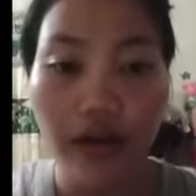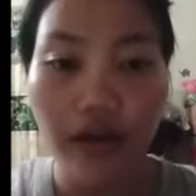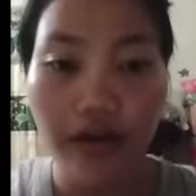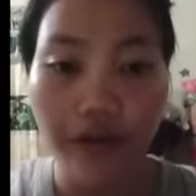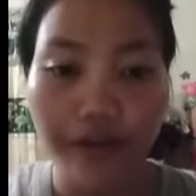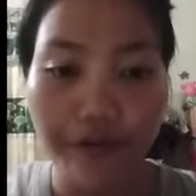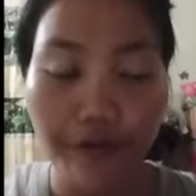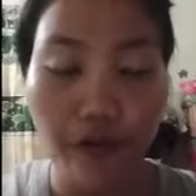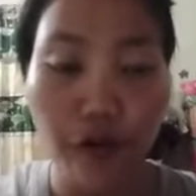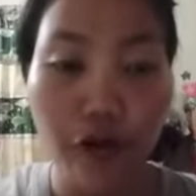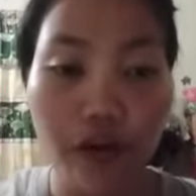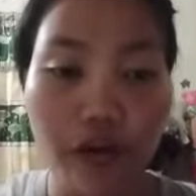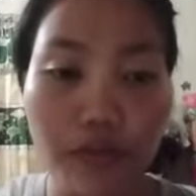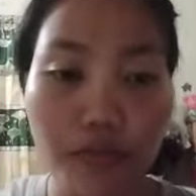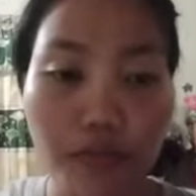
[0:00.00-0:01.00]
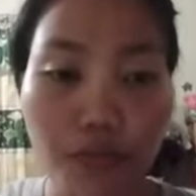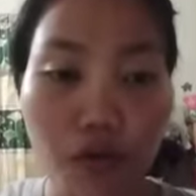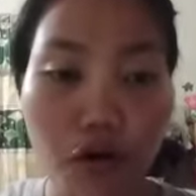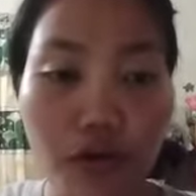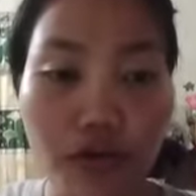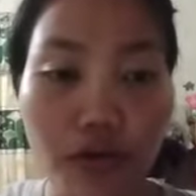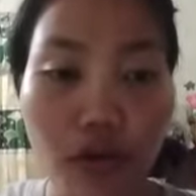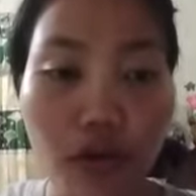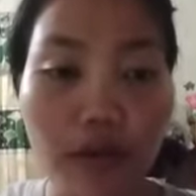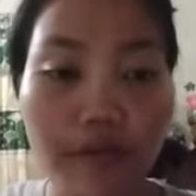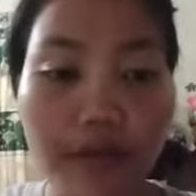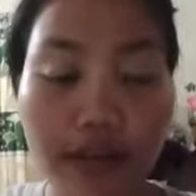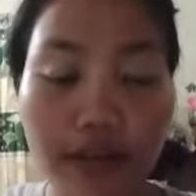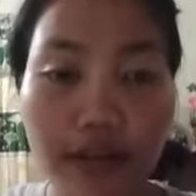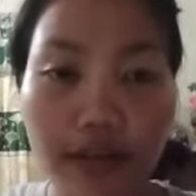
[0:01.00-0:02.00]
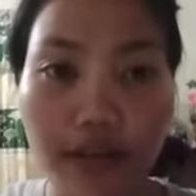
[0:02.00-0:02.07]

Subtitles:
Therefore, most often